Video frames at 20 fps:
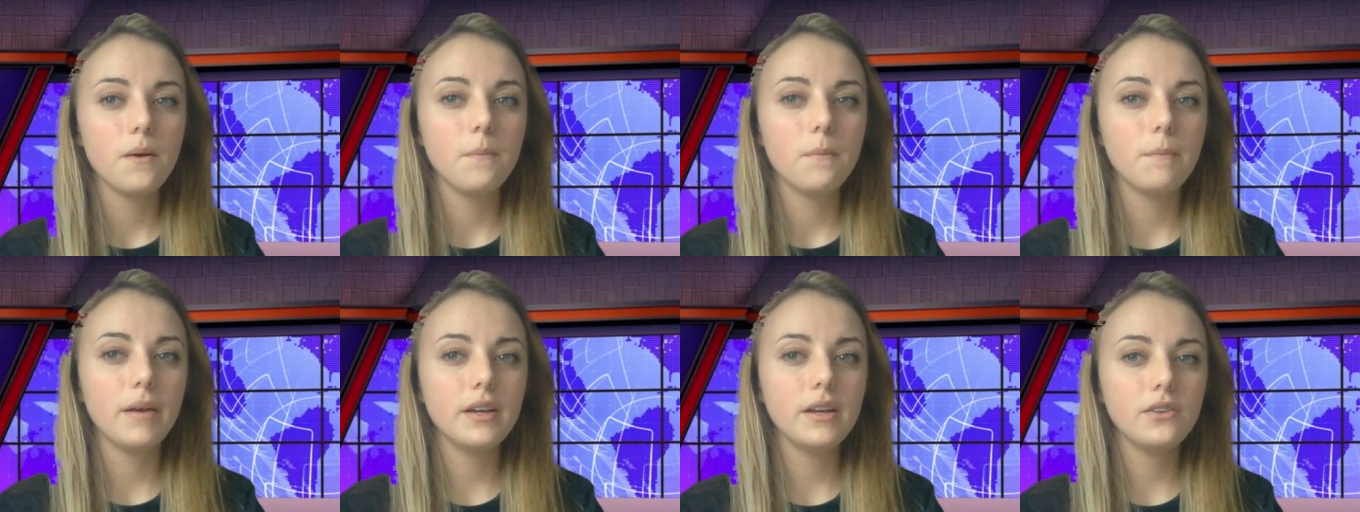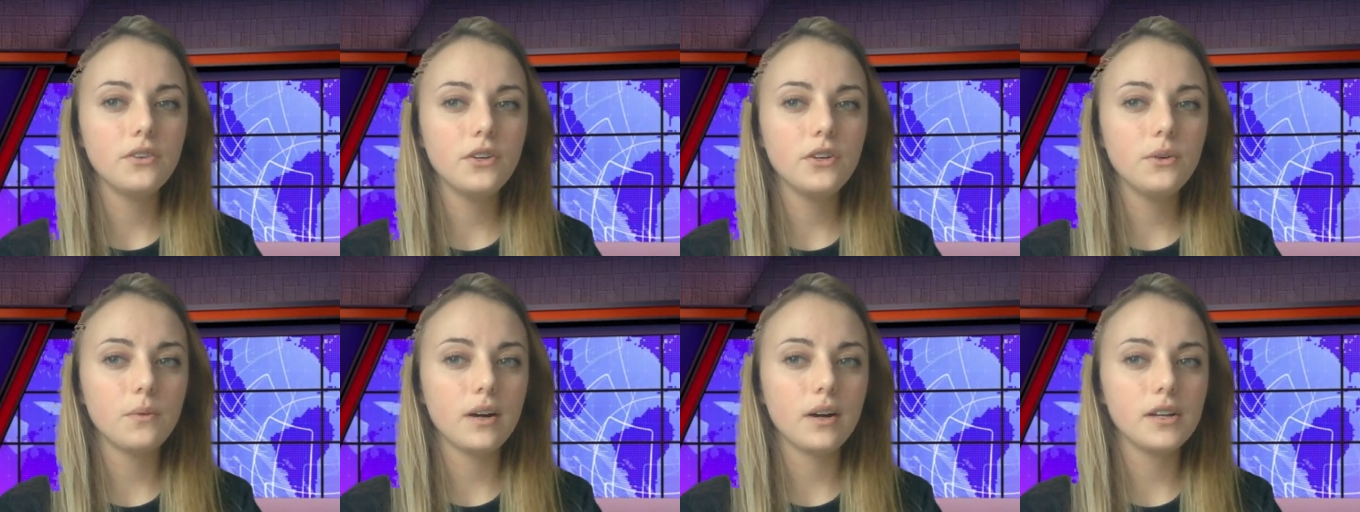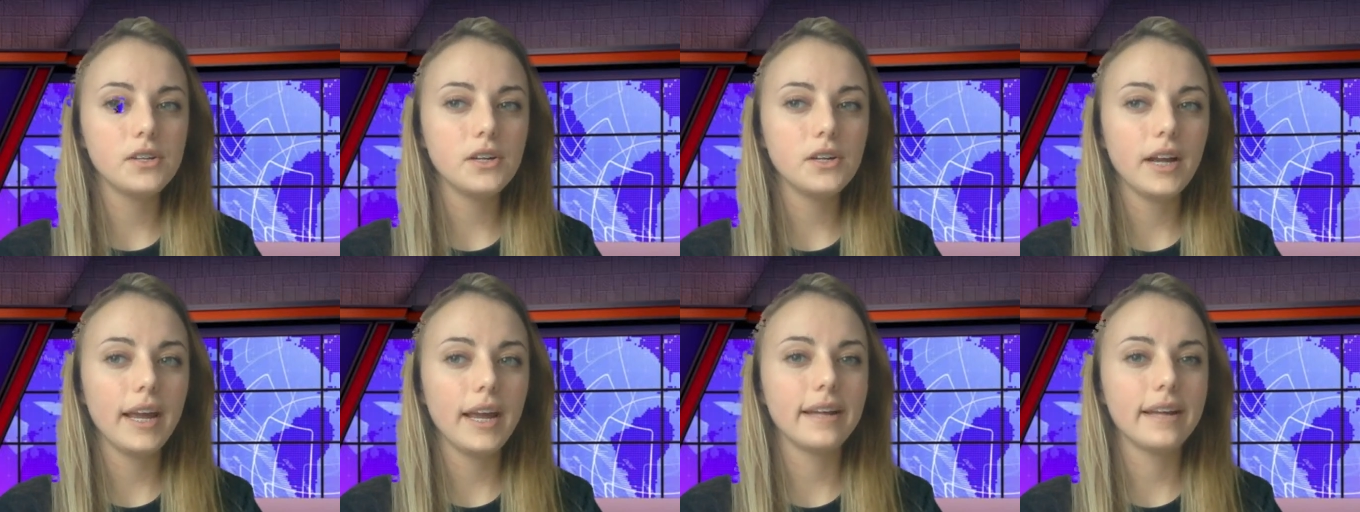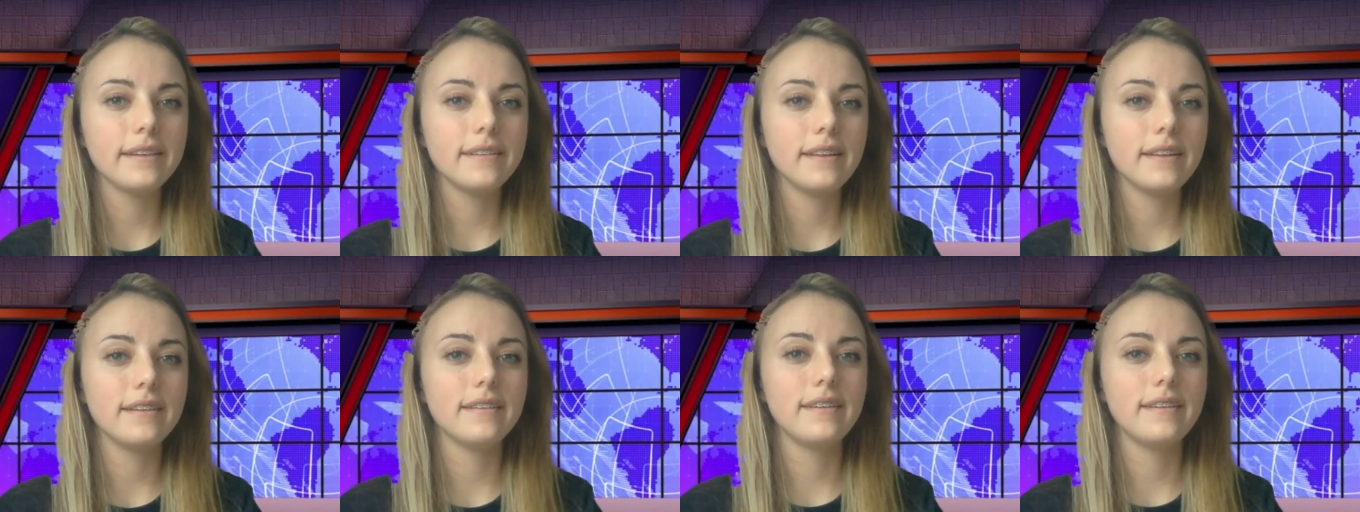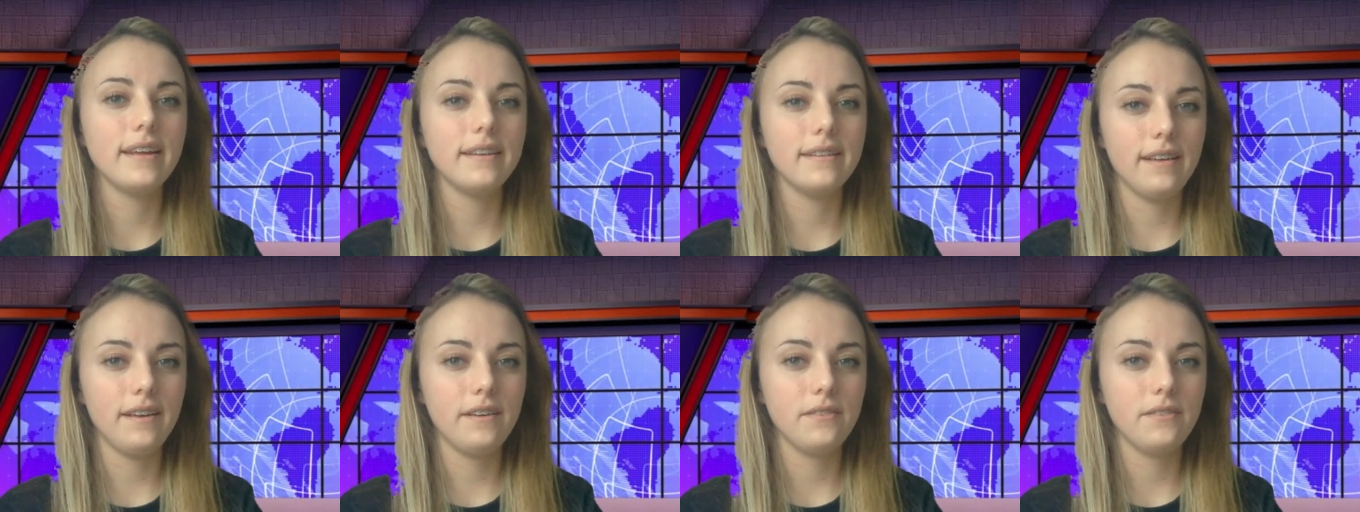Make sure you wash your hands and stay
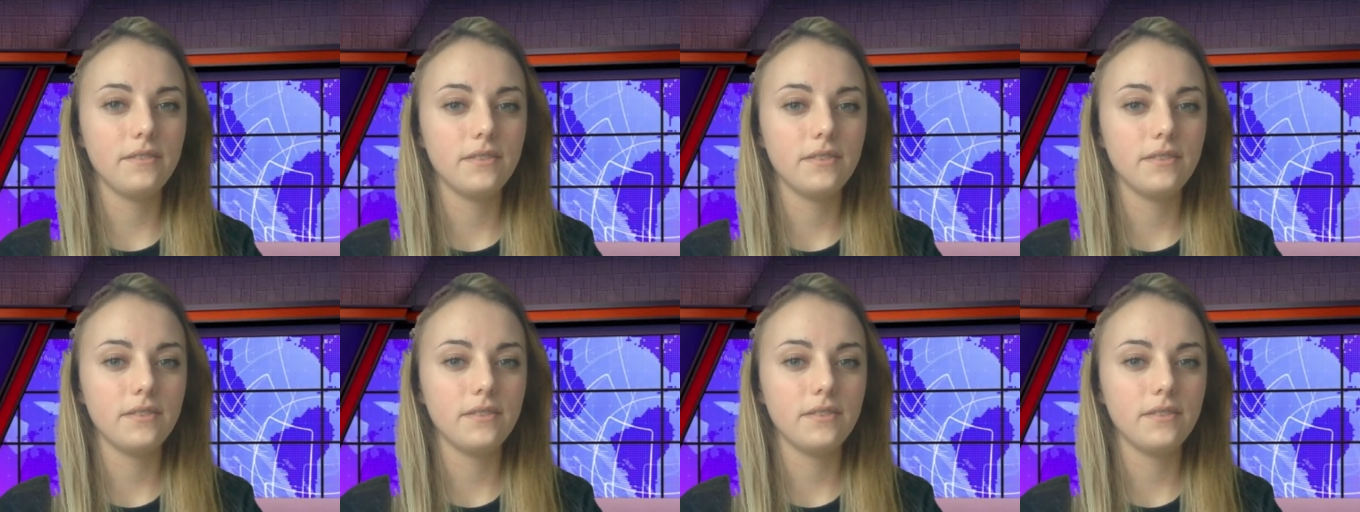safe.